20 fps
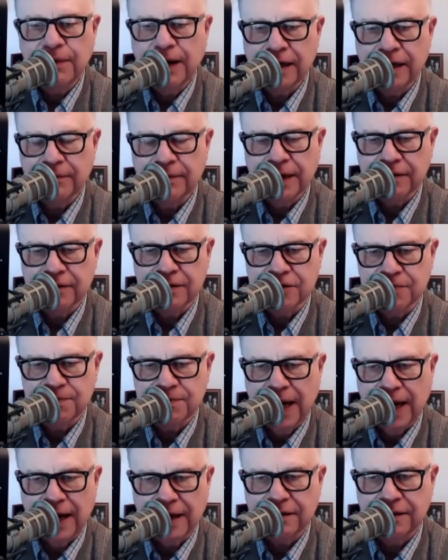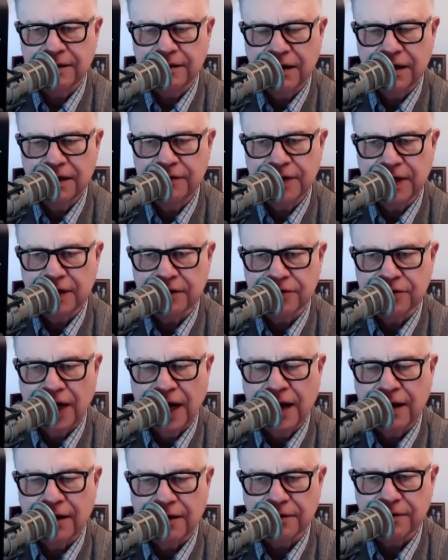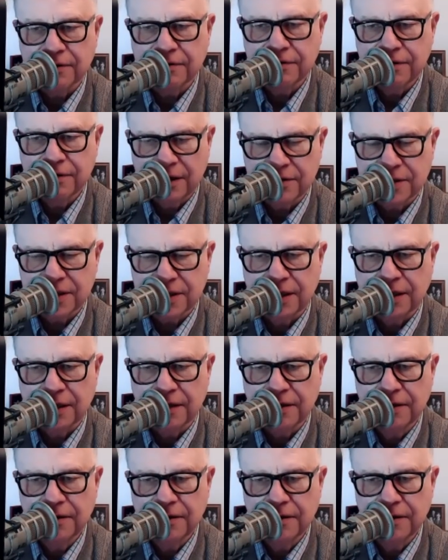about this pact, not even our child, our son.